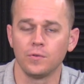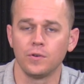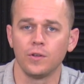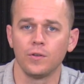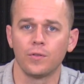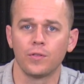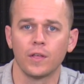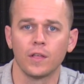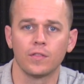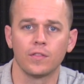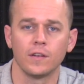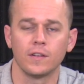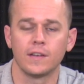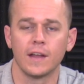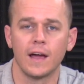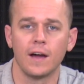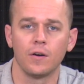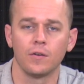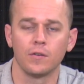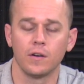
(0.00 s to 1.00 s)
Do you think the
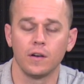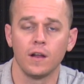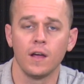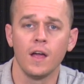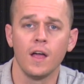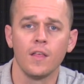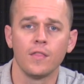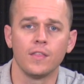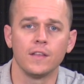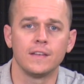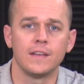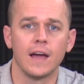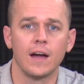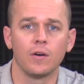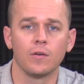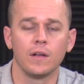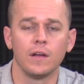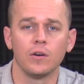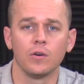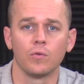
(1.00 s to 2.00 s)
down the
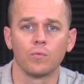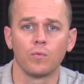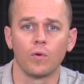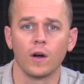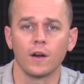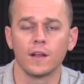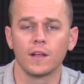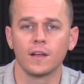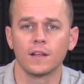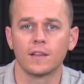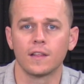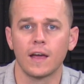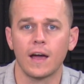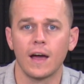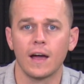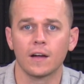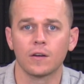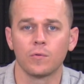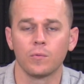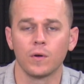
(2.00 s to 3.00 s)
downhill running
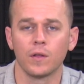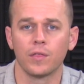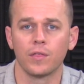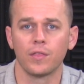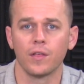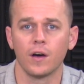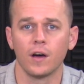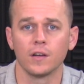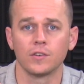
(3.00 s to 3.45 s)
attack with uh,